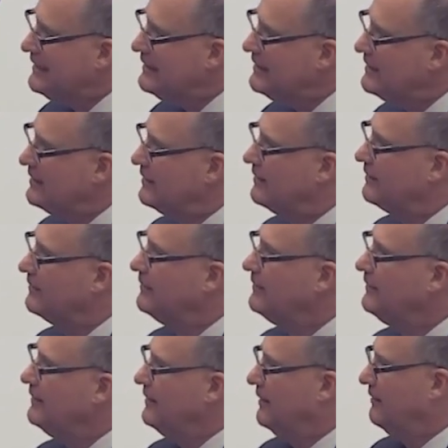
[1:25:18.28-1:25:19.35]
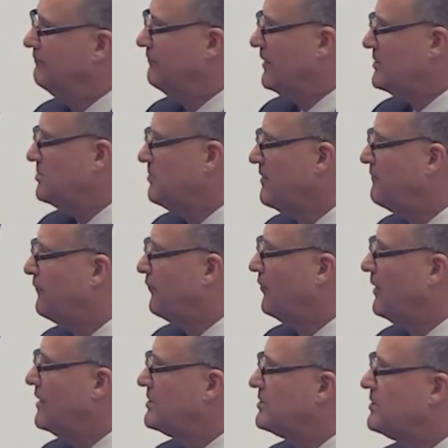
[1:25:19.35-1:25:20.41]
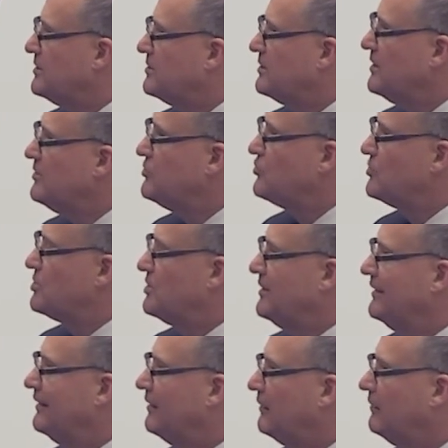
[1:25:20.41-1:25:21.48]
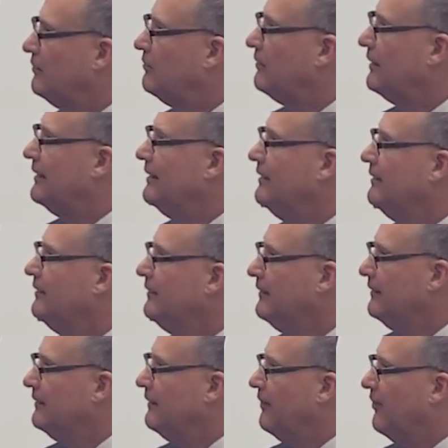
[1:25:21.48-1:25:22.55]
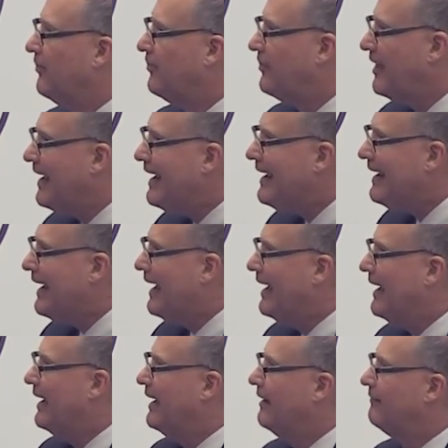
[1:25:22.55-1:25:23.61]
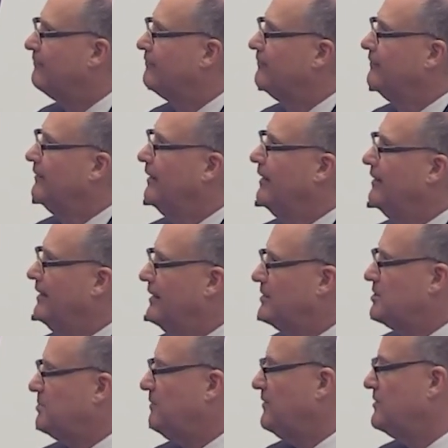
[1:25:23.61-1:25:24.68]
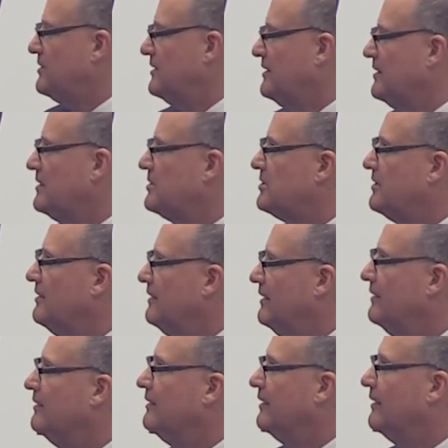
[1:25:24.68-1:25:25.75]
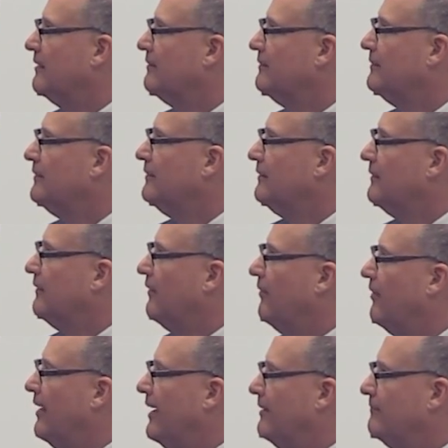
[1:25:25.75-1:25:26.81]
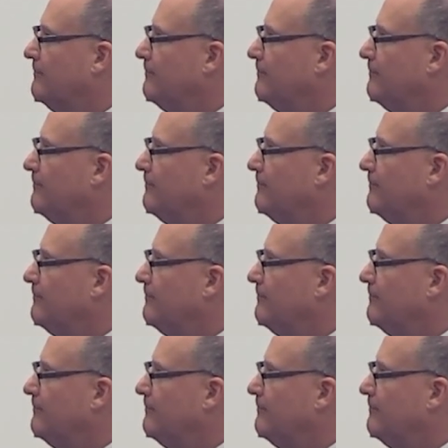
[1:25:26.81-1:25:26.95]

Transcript: India investment for us is interesting. Clearly, they have an expertise in India that